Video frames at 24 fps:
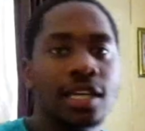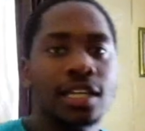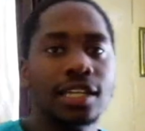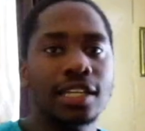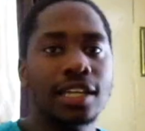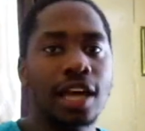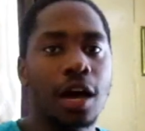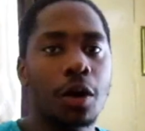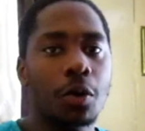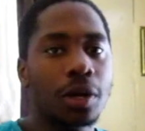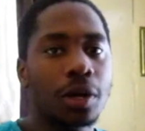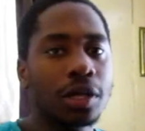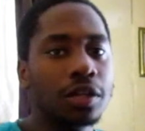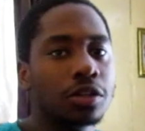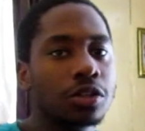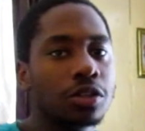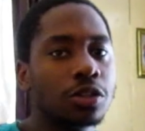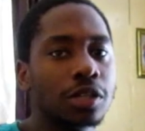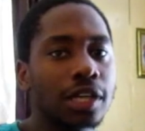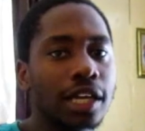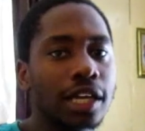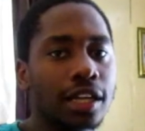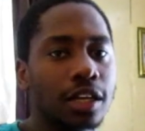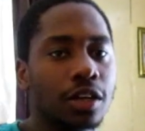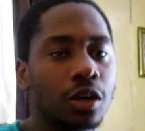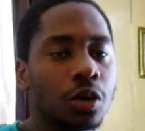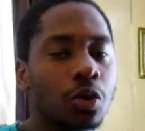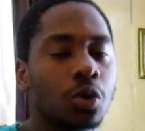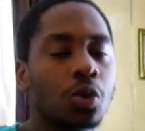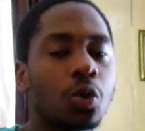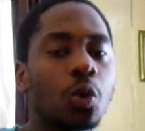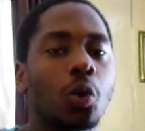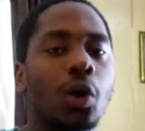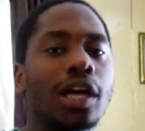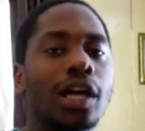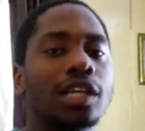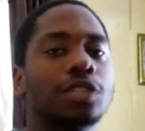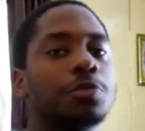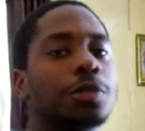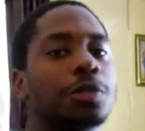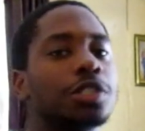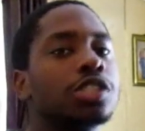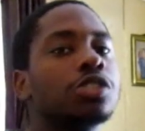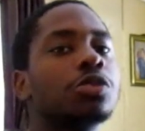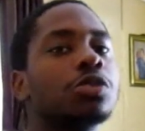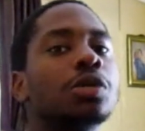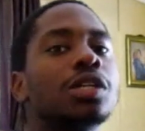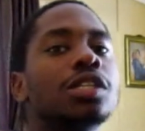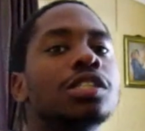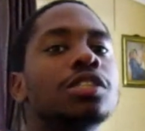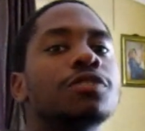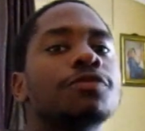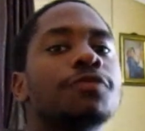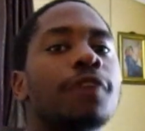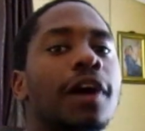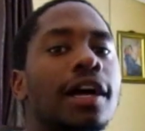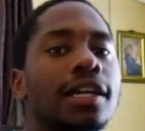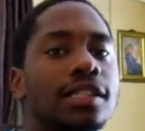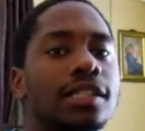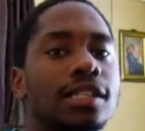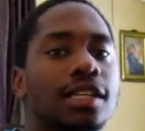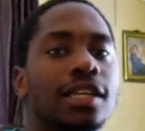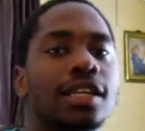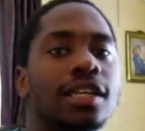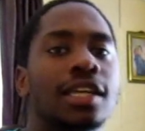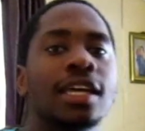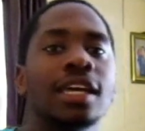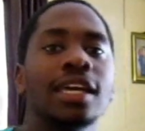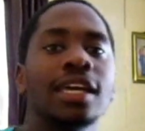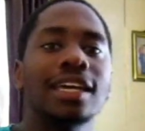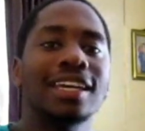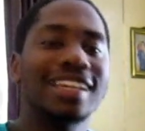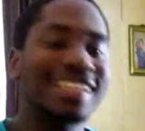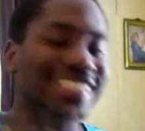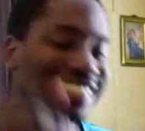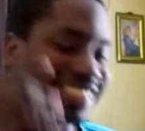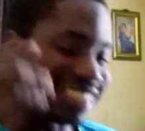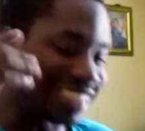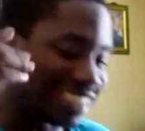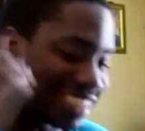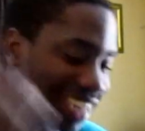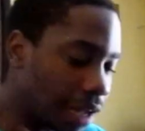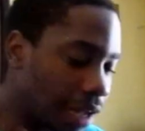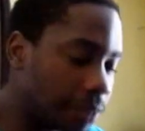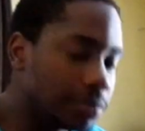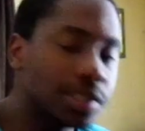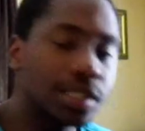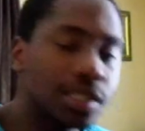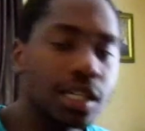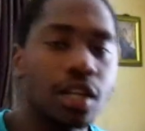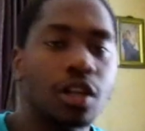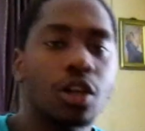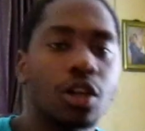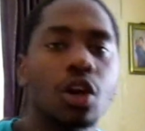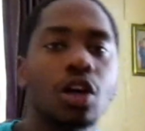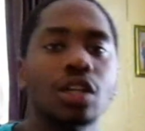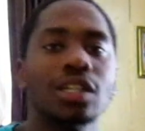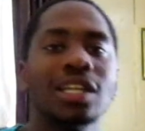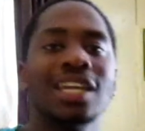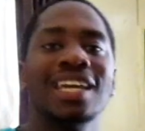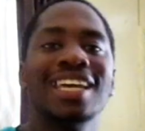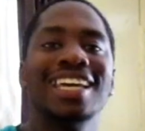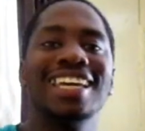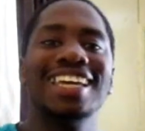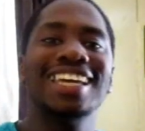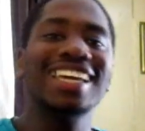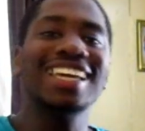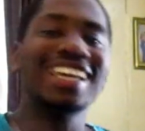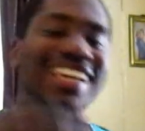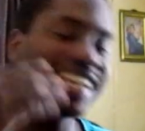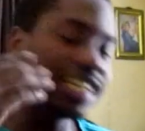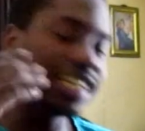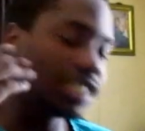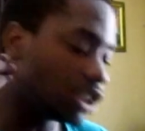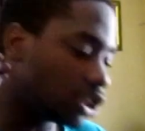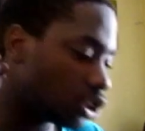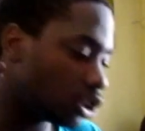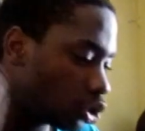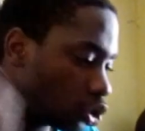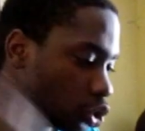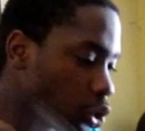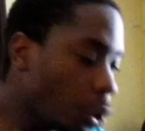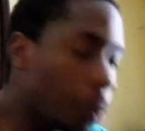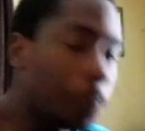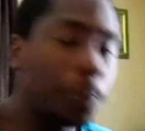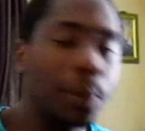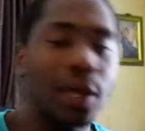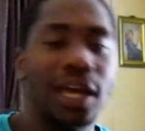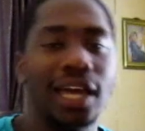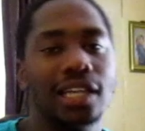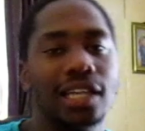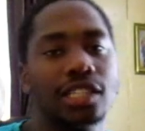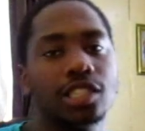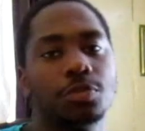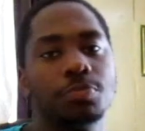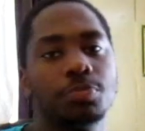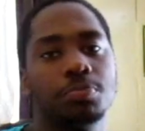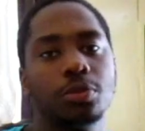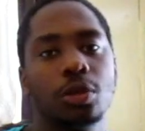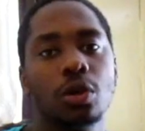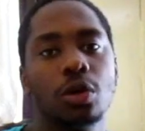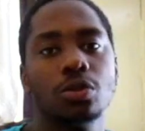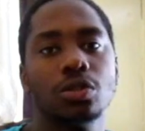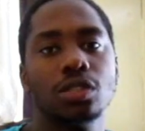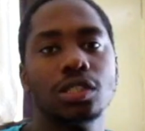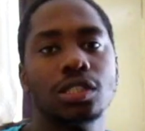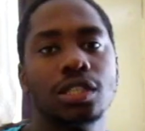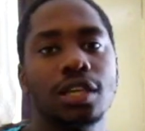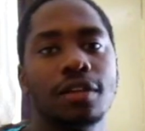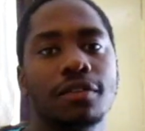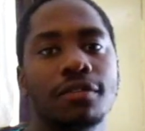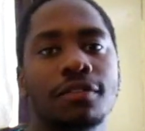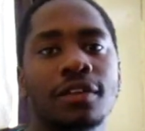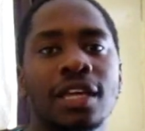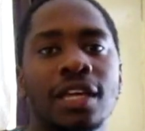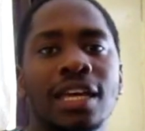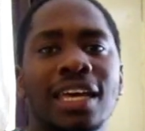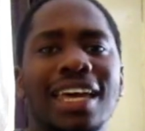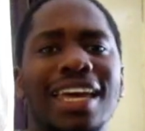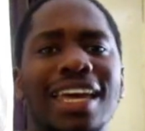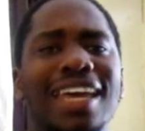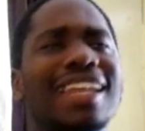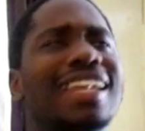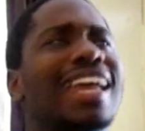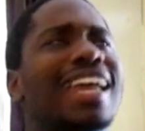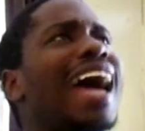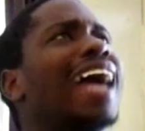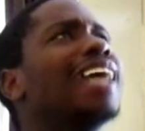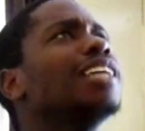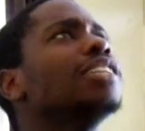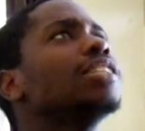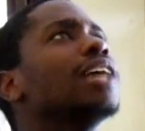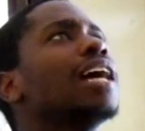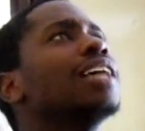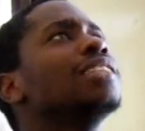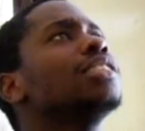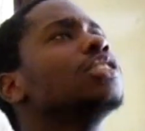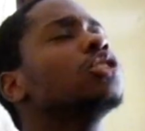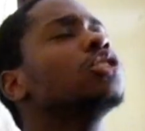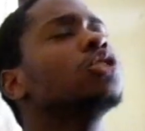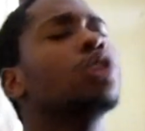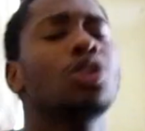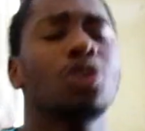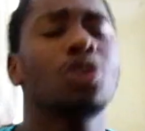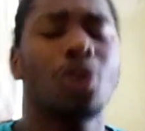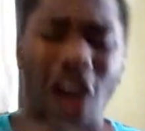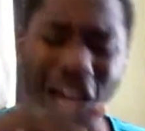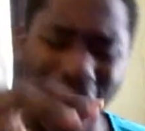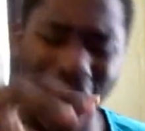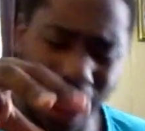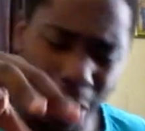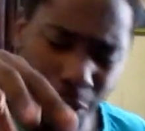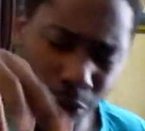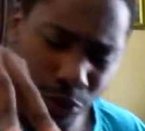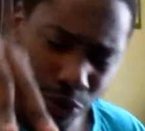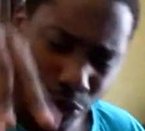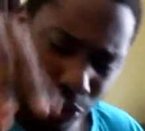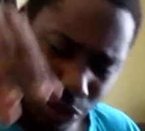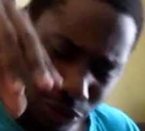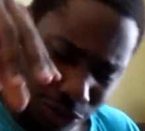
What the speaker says: Now, when you look at Goku, especially when he's fighting, he jumps a lot. He is super explosive, and I just don't know how.